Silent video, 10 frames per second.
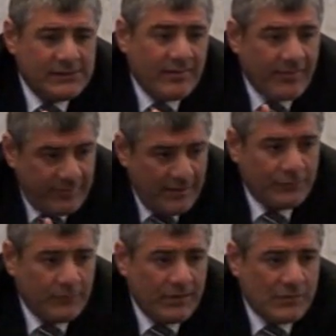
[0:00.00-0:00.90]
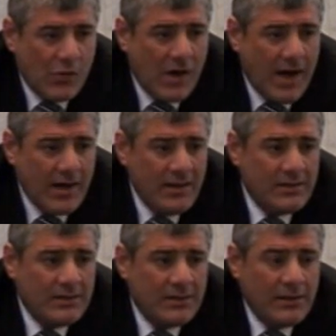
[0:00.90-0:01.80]
It's a sin from the Torah,
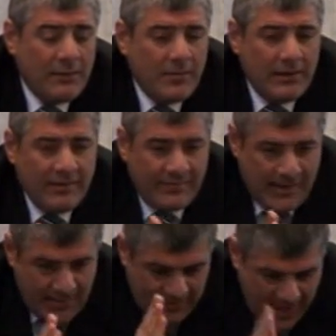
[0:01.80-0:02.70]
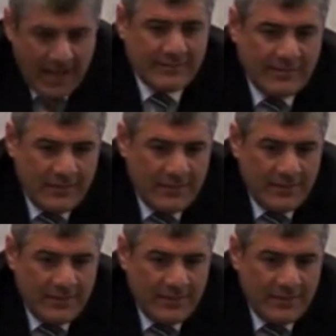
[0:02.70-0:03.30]
but it's not cut.